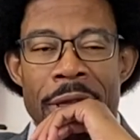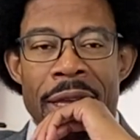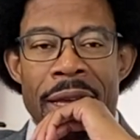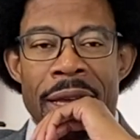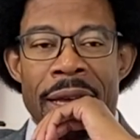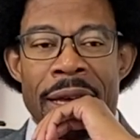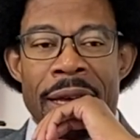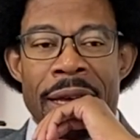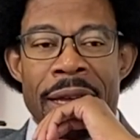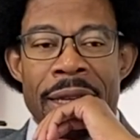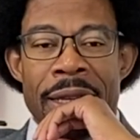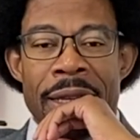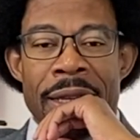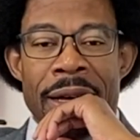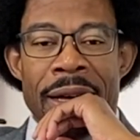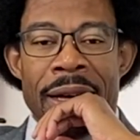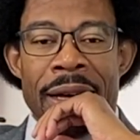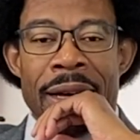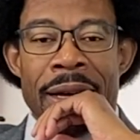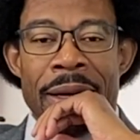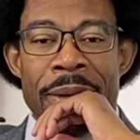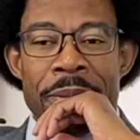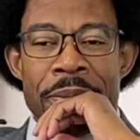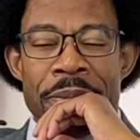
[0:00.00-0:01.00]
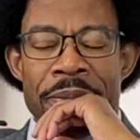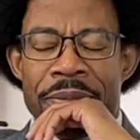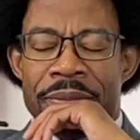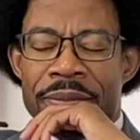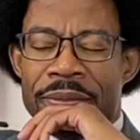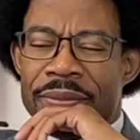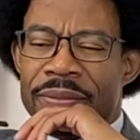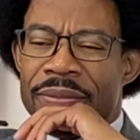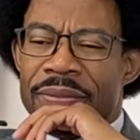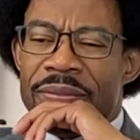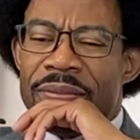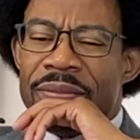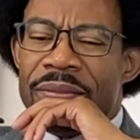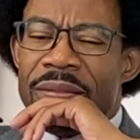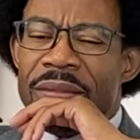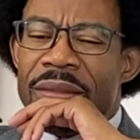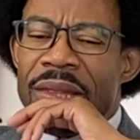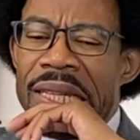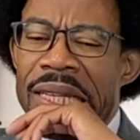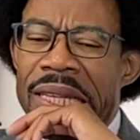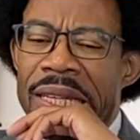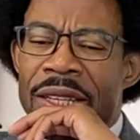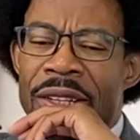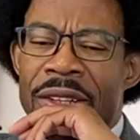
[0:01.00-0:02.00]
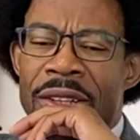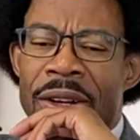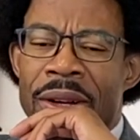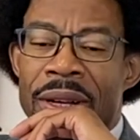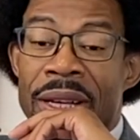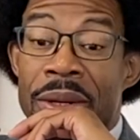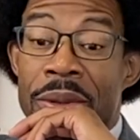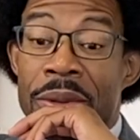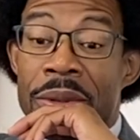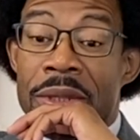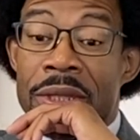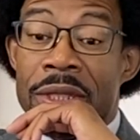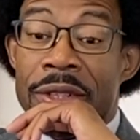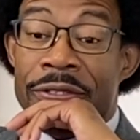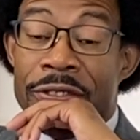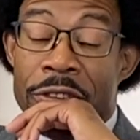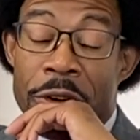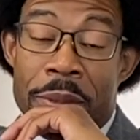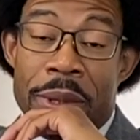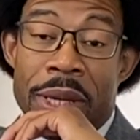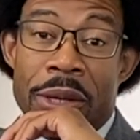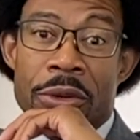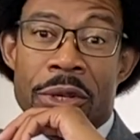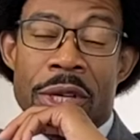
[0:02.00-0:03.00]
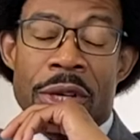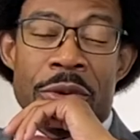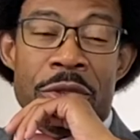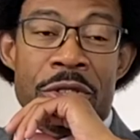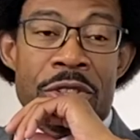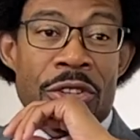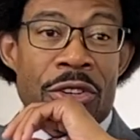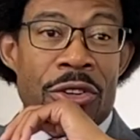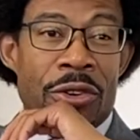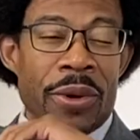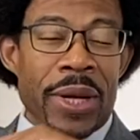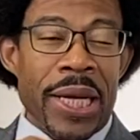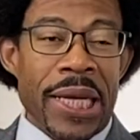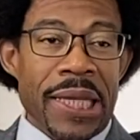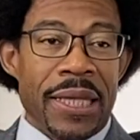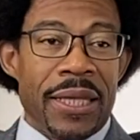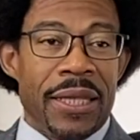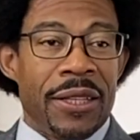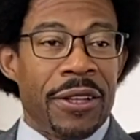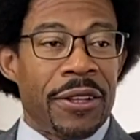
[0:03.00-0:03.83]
And um, you know, it was for me. It was great.